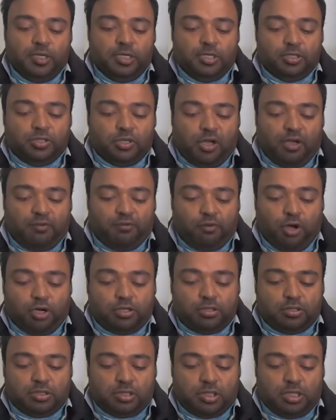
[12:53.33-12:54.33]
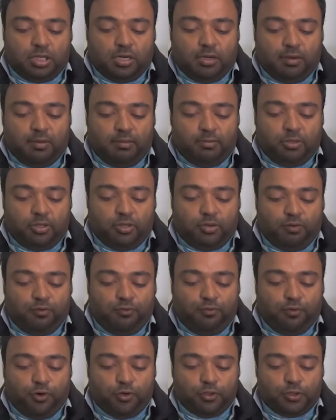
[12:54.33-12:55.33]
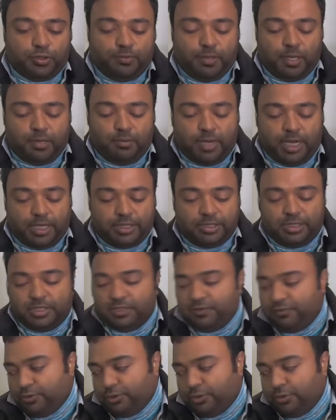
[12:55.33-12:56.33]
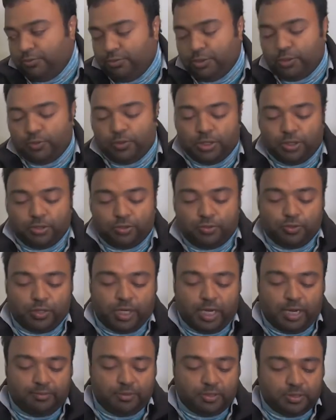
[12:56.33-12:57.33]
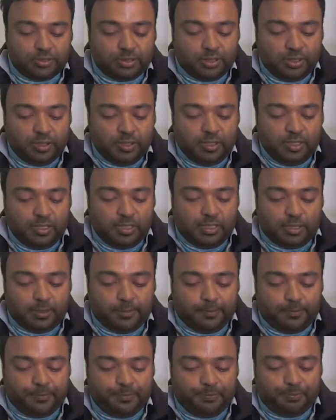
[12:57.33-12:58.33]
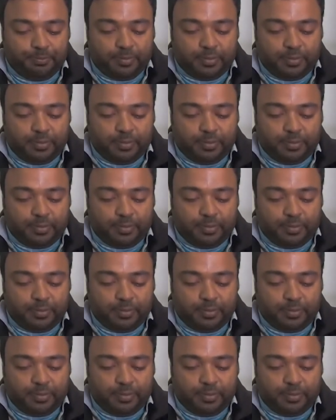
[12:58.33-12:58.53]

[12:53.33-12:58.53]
So I've got 4 spare batteries for between the two cameras, and